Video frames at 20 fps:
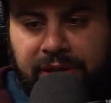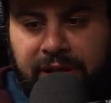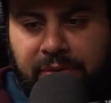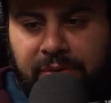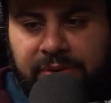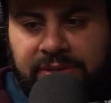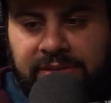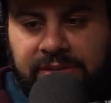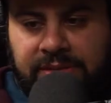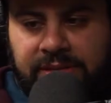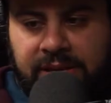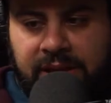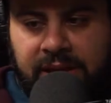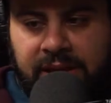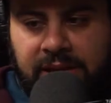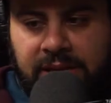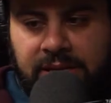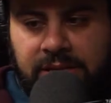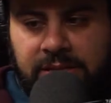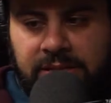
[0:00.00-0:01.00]
I would
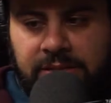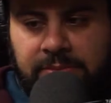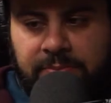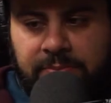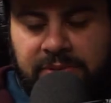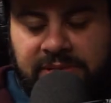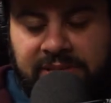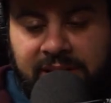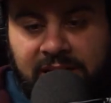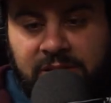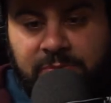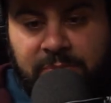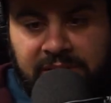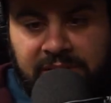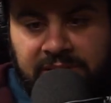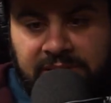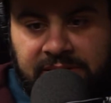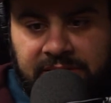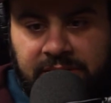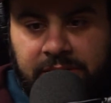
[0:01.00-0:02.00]
say is, besides being
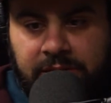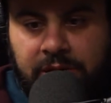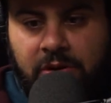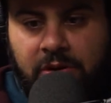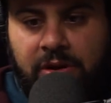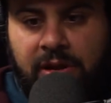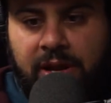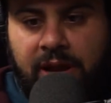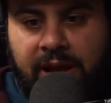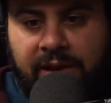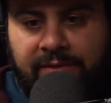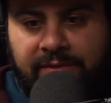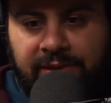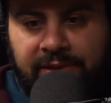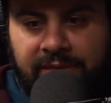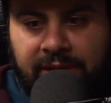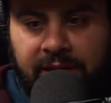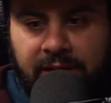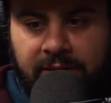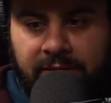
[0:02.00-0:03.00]
a CEO and
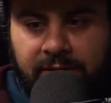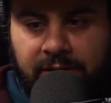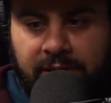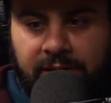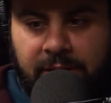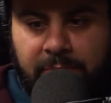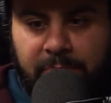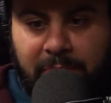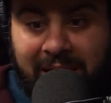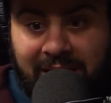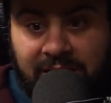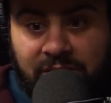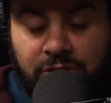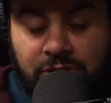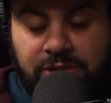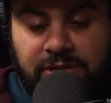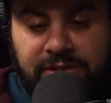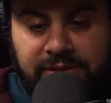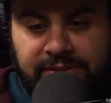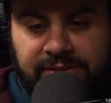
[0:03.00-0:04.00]
having that
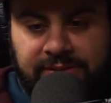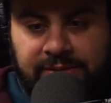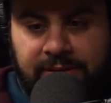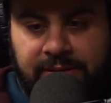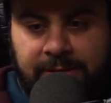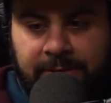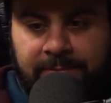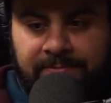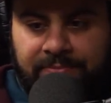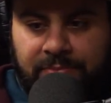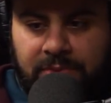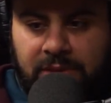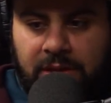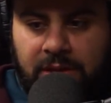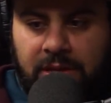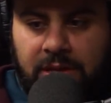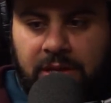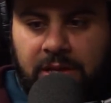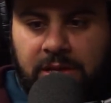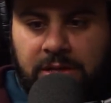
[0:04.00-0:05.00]
patience,
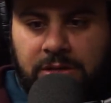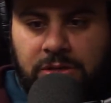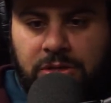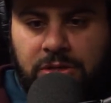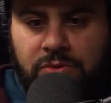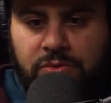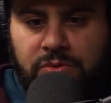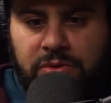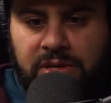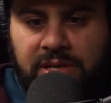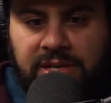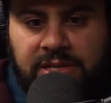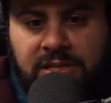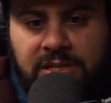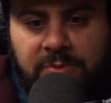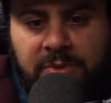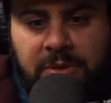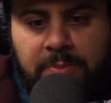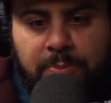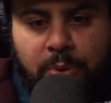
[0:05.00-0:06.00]
is you need to
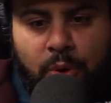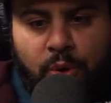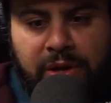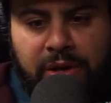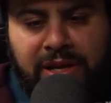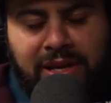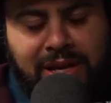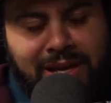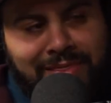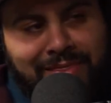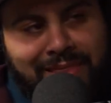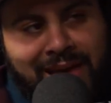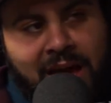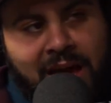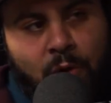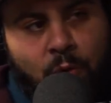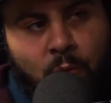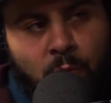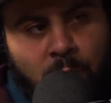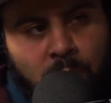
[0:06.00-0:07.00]
be putting in
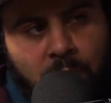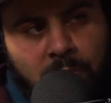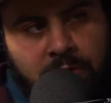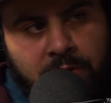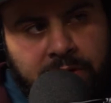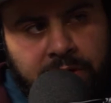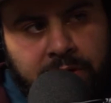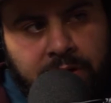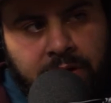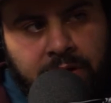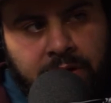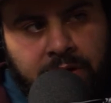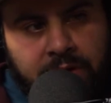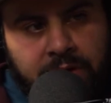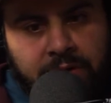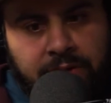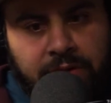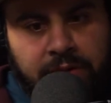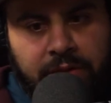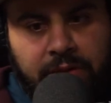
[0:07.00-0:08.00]
that work
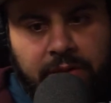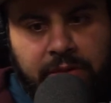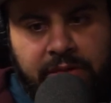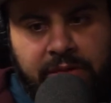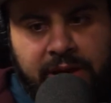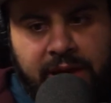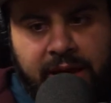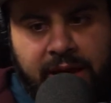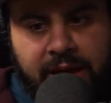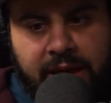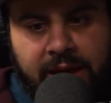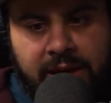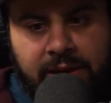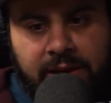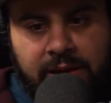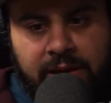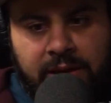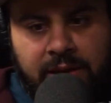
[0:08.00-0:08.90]
that